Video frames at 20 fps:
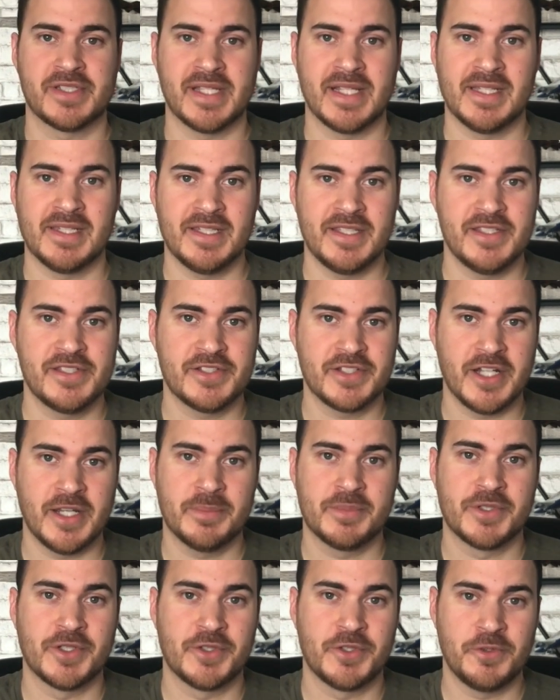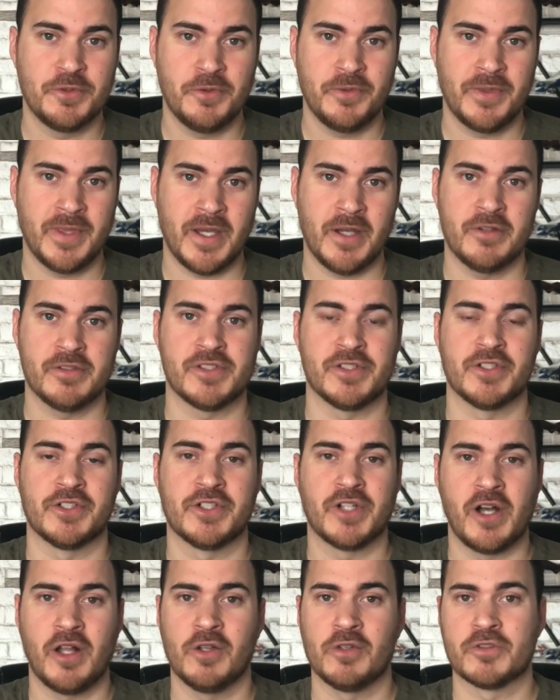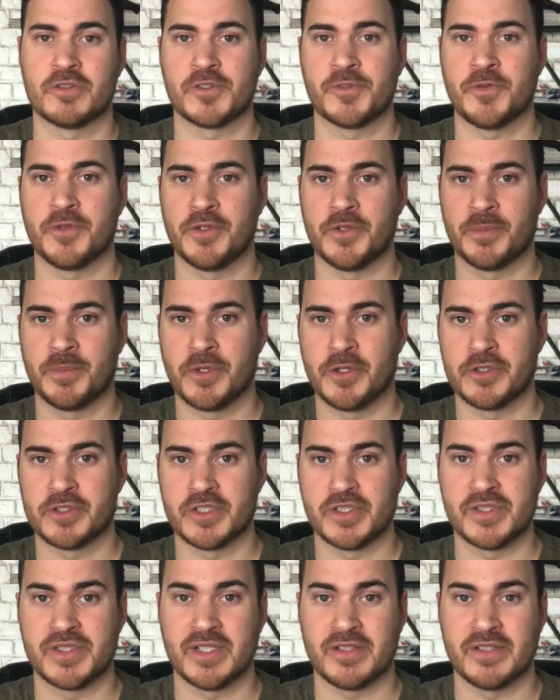at least up to $2,000 for your purchase.